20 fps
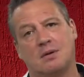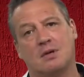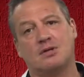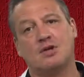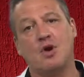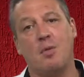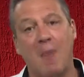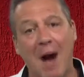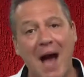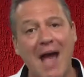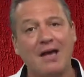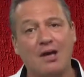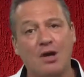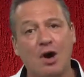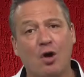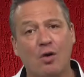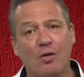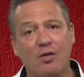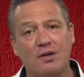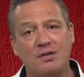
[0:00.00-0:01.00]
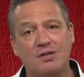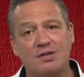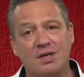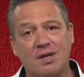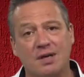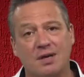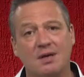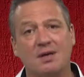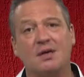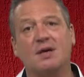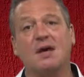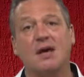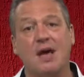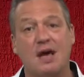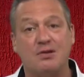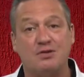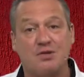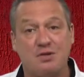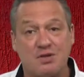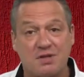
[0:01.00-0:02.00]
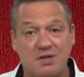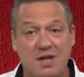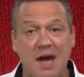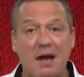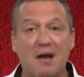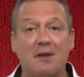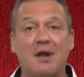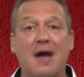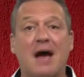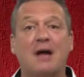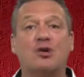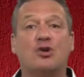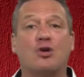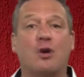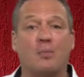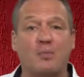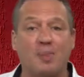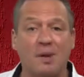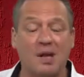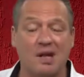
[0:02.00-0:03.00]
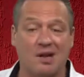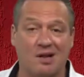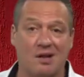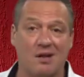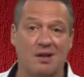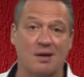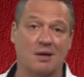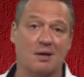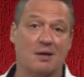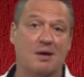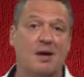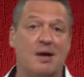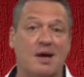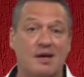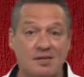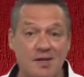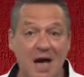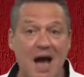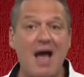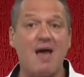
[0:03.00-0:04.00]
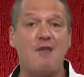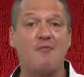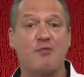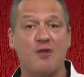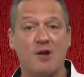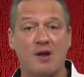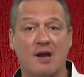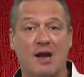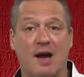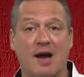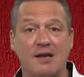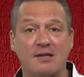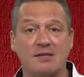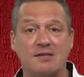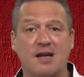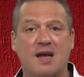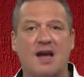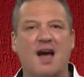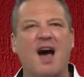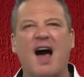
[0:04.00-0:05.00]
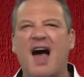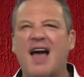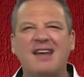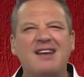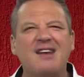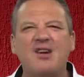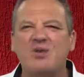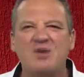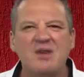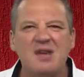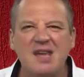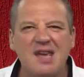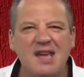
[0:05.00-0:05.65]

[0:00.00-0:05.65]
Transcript: So my goal this year is to scale down completely, as I've realized I don't